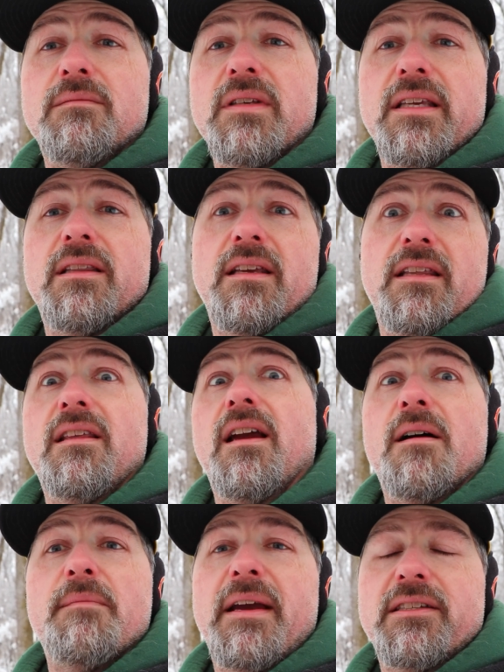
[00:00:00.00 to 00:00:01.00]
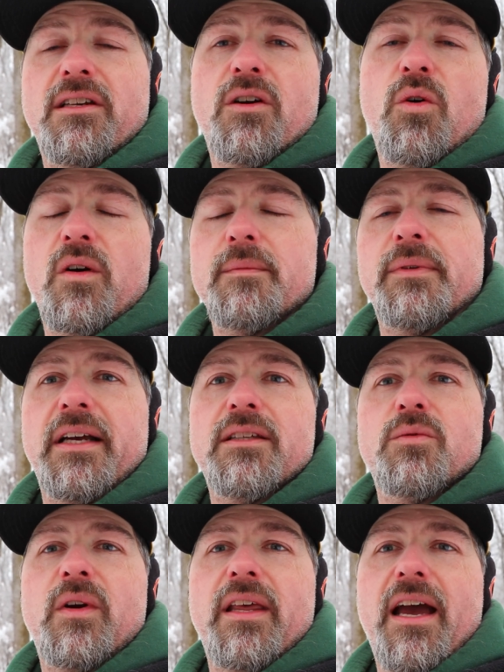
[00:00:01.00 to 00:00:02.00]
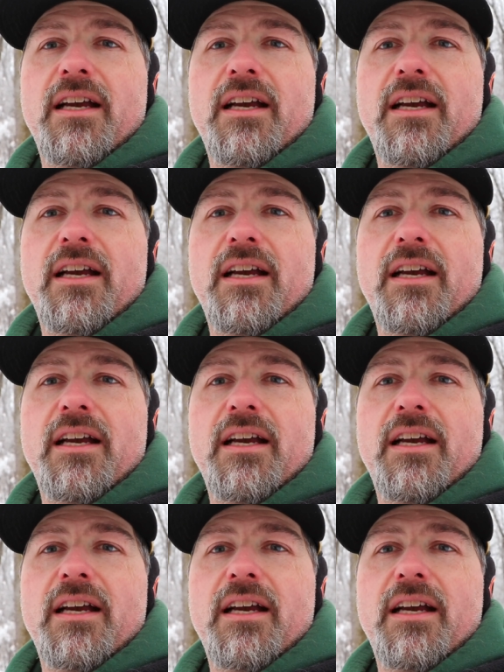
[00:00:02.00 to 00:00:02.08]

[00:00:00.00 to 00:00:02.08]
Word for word: the, the the A Maze in Corn place where they